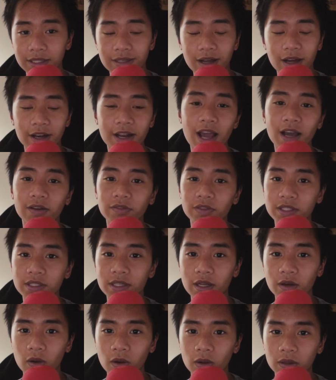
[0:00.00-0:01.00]
not have this
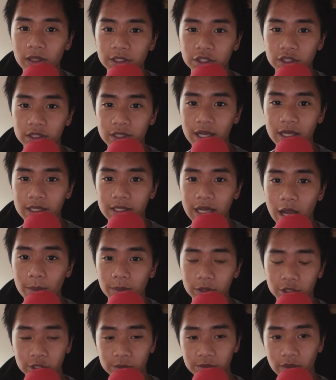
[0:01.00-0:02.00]
at all. It just has
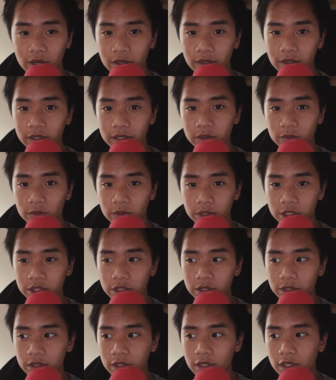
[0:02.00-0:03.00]
aperture priority,
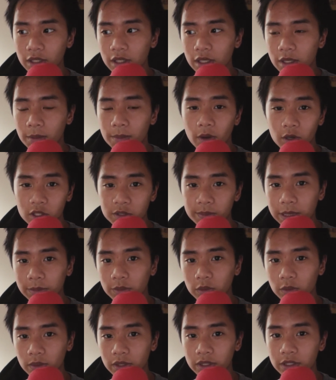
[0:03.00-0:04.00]
which most
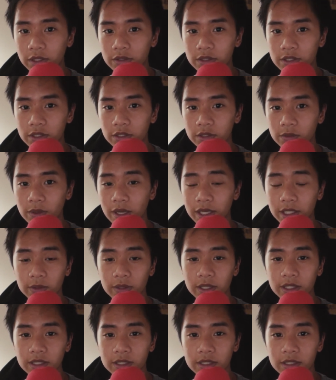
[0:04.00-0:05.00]
people were used to
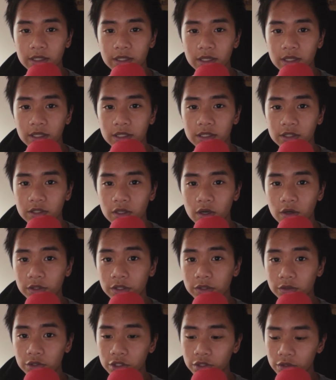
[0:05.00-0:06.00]
anyways. So
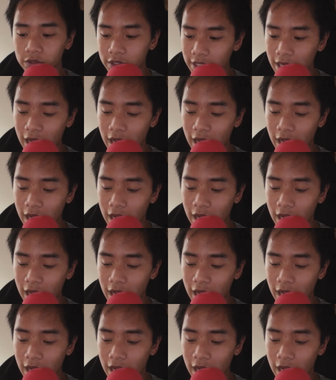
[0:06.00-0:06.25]
you choose the